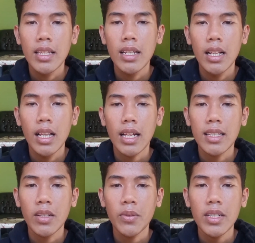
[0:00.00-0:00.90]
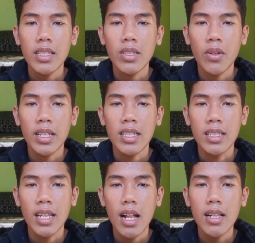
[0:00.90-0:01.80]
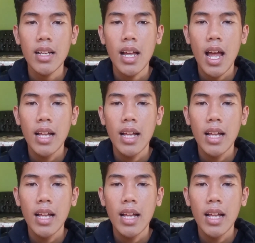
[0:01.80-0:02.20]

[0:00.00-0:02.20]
The Lettering Stocking Tale,